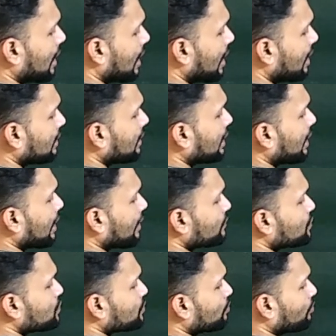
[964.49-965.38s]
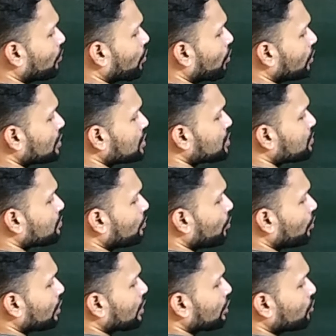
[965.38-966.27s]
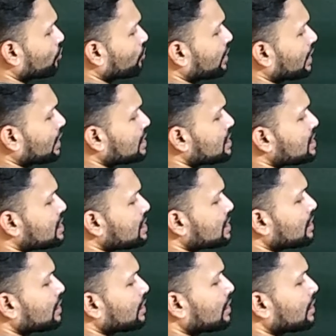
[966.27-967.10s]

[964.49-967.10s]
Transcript: and they have small units